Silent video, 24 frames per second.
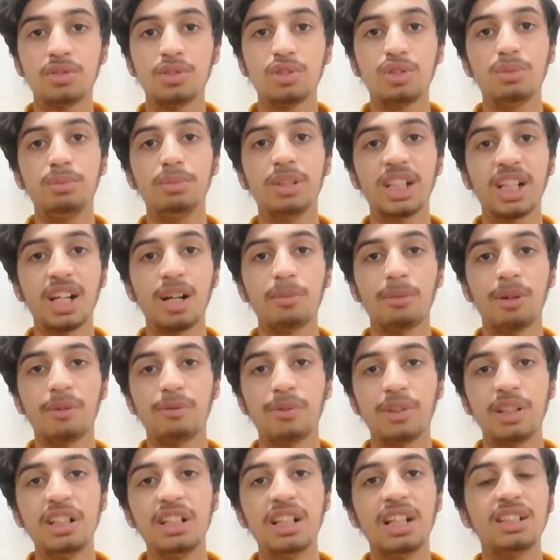to become a
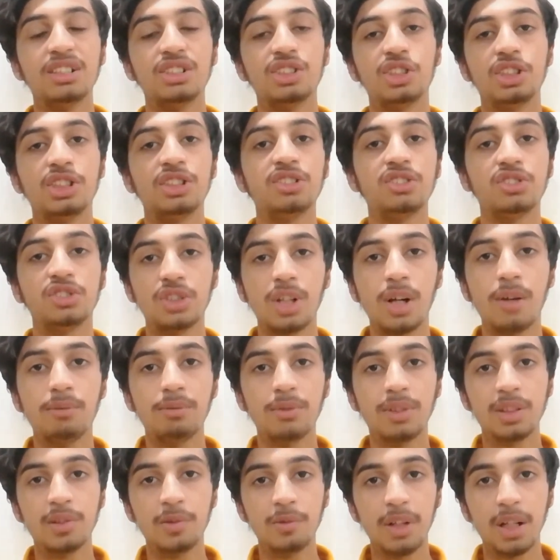freelancer
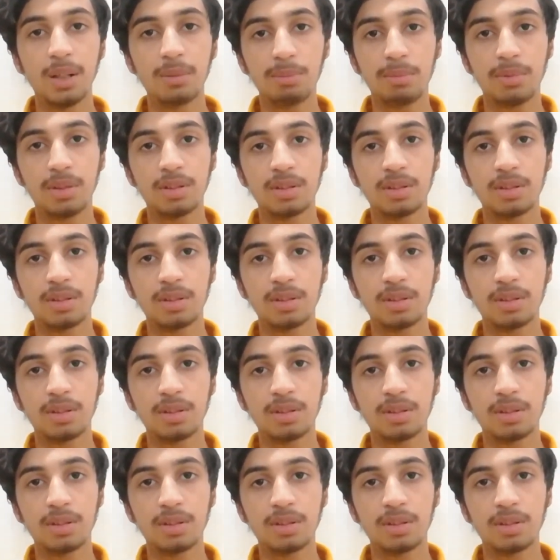software developer.